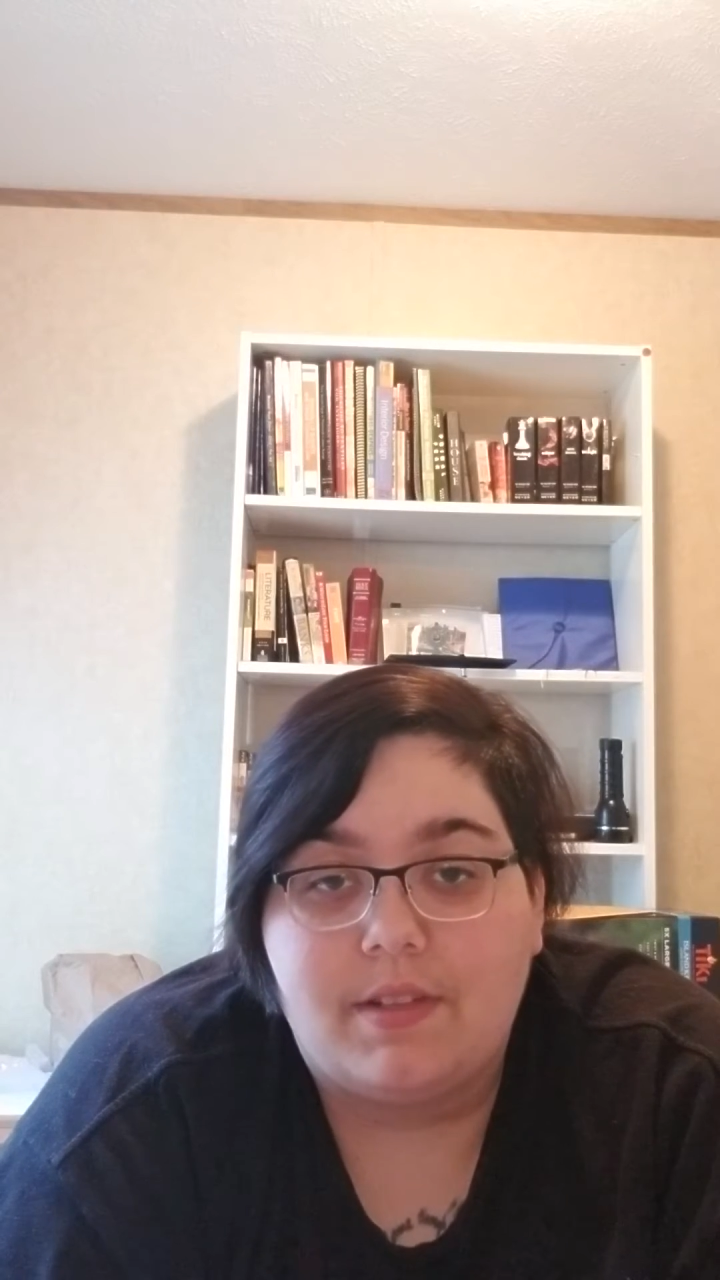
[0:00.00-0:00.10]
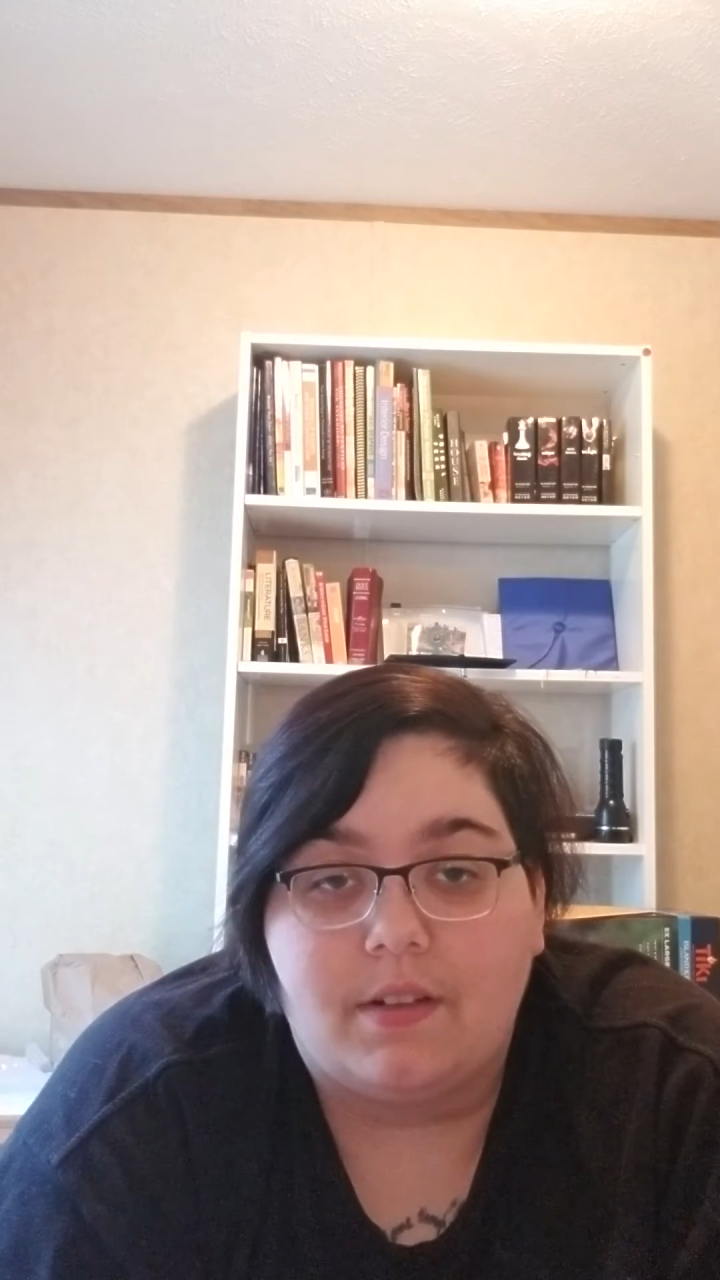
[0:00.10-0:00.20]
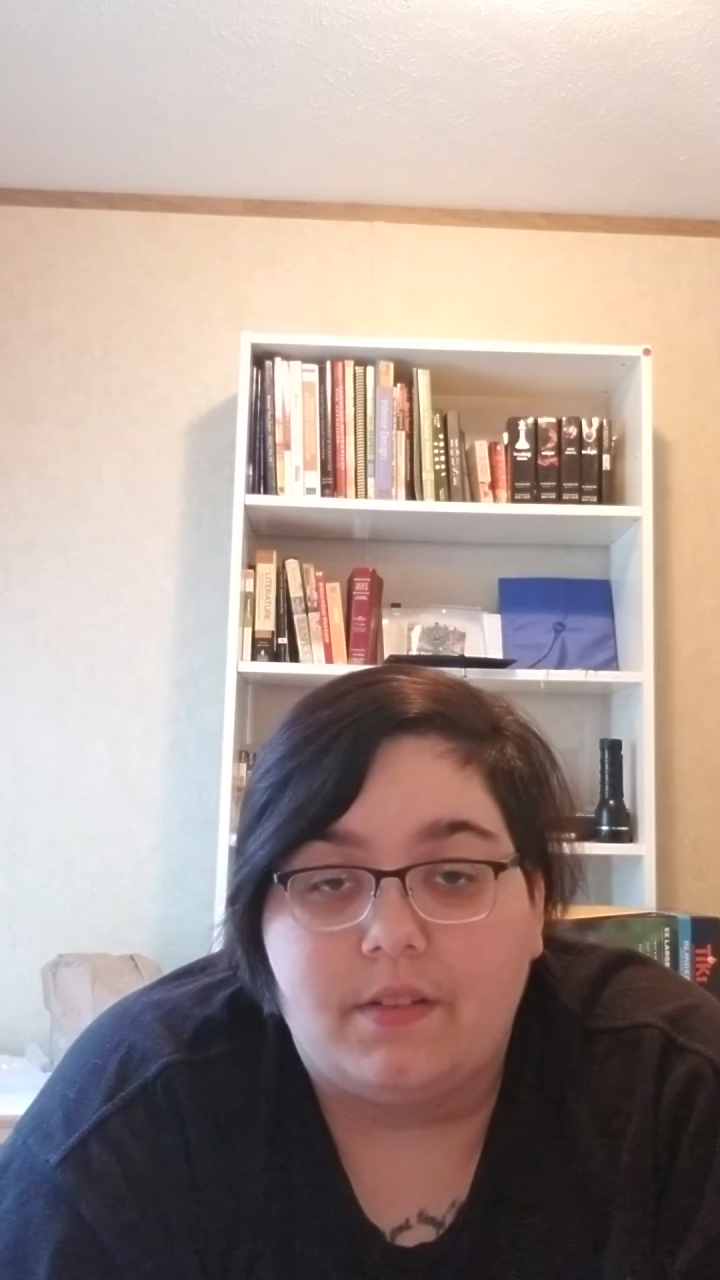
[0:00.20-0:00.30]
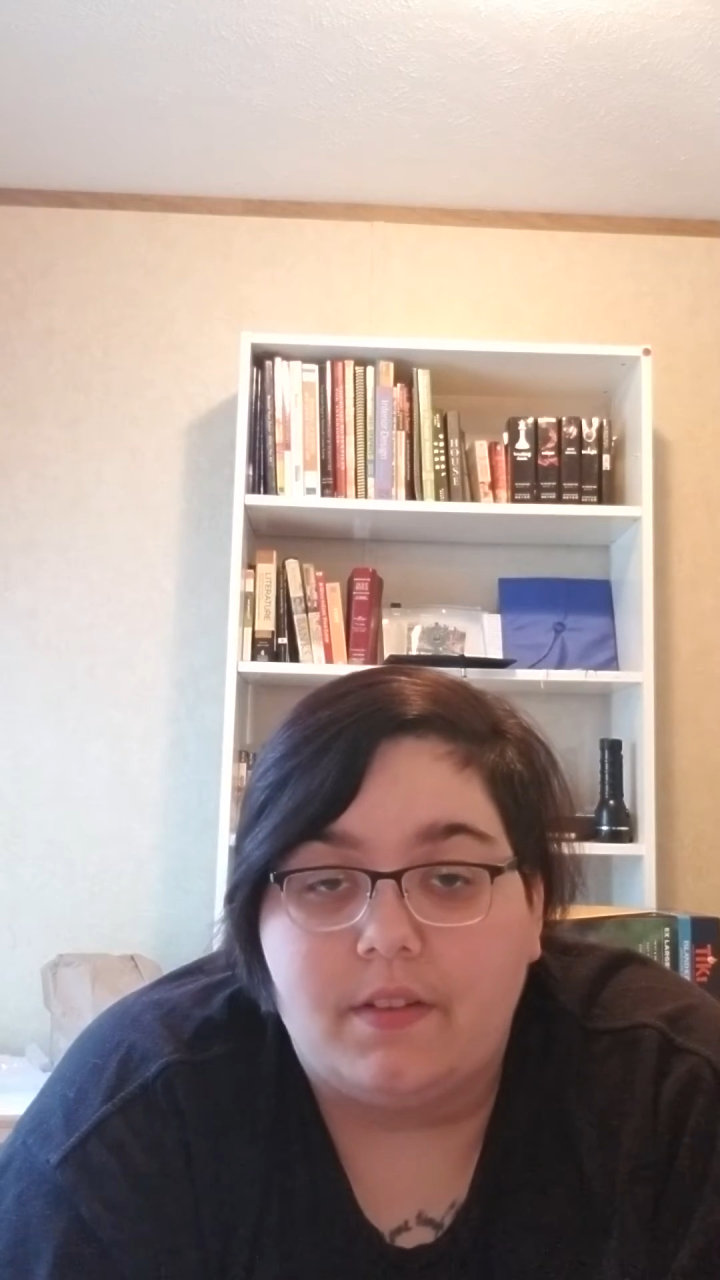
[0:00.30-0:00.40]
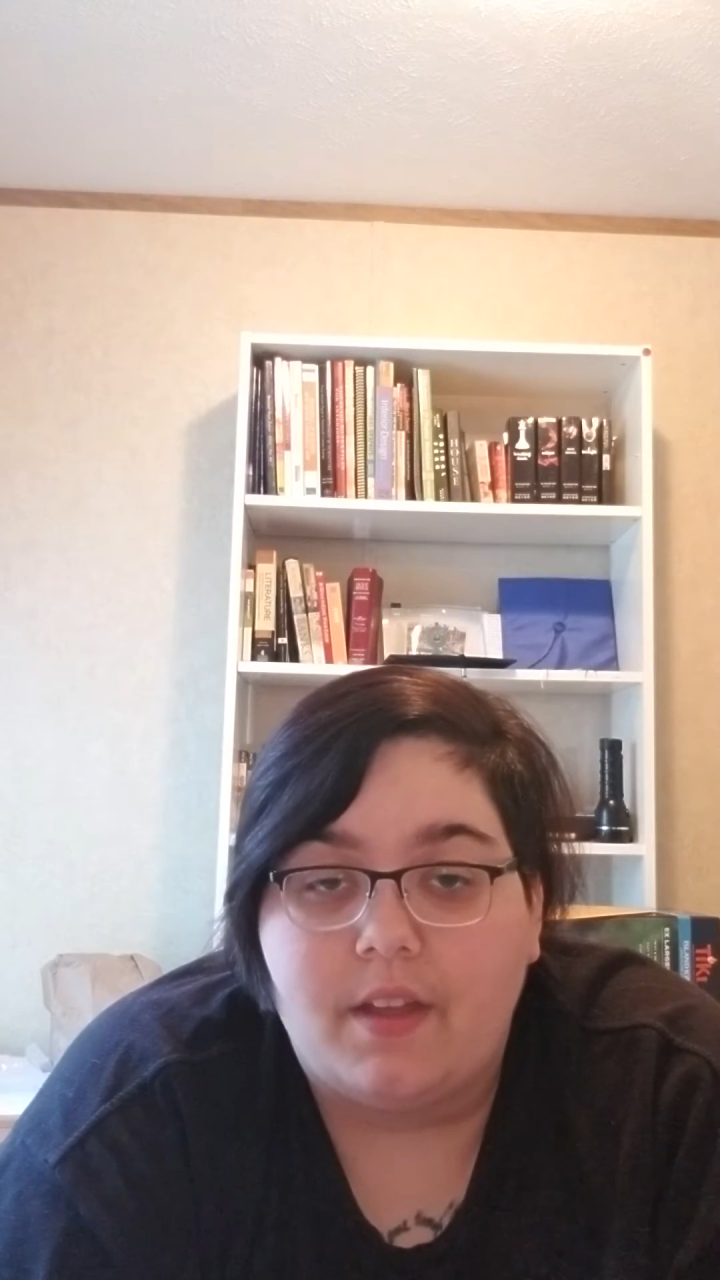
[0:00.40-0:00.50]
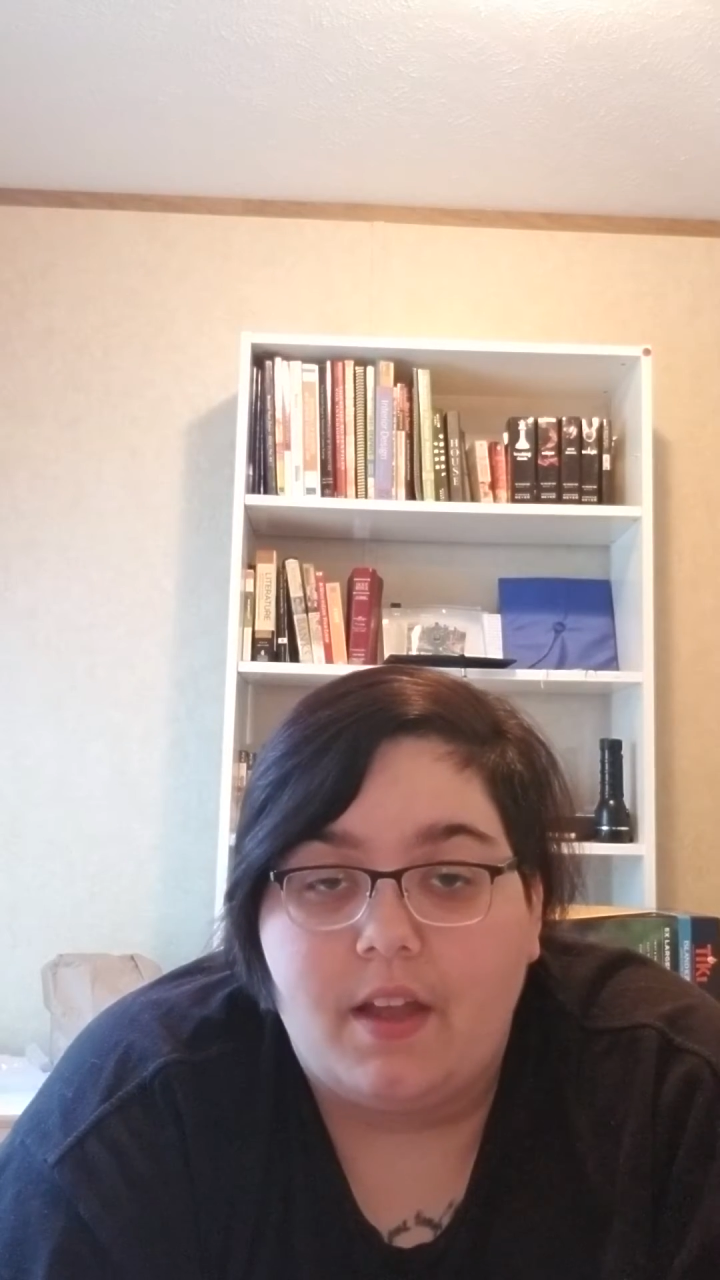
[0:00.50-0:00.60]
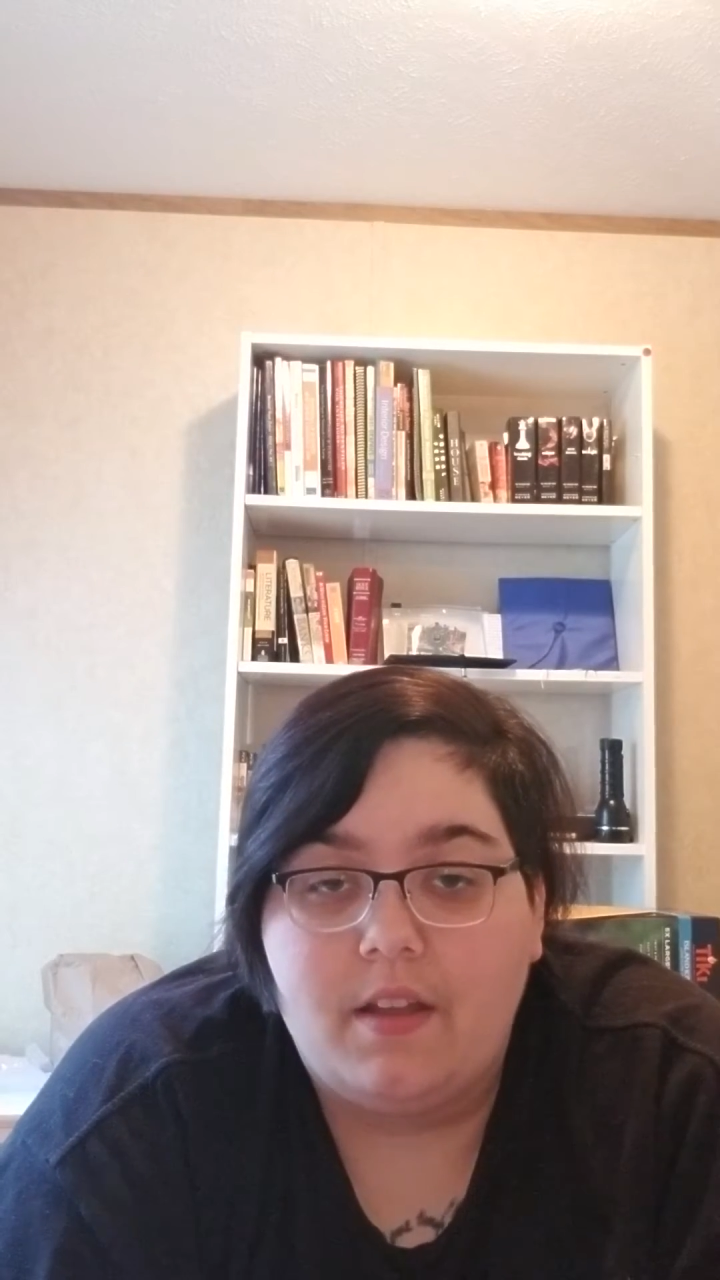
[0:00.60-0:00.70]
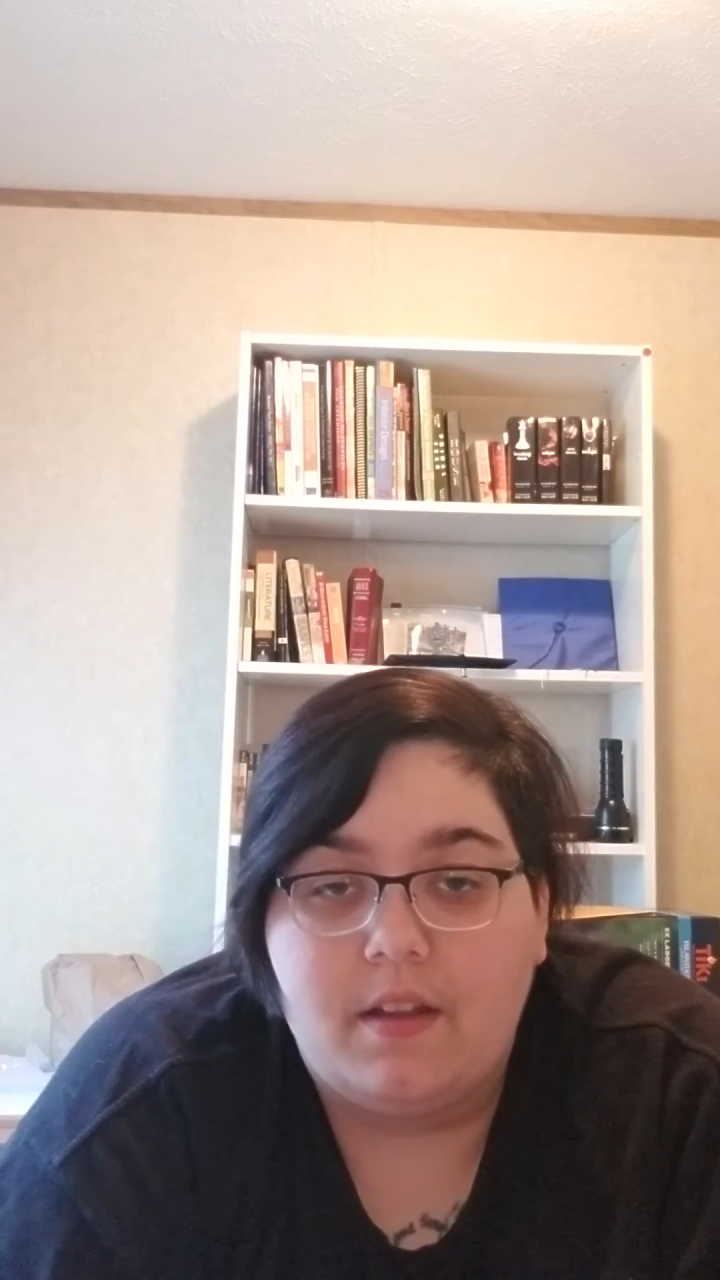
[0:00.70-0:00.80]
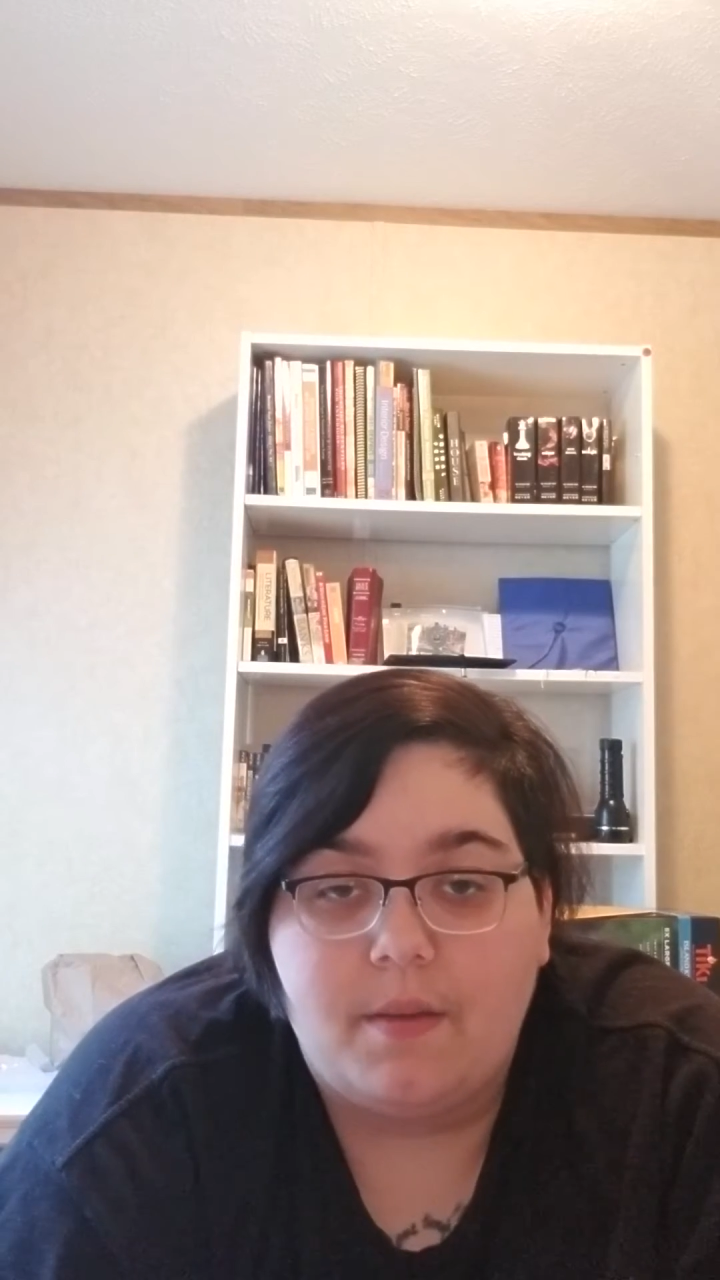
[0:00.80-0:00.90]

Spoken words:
still do that.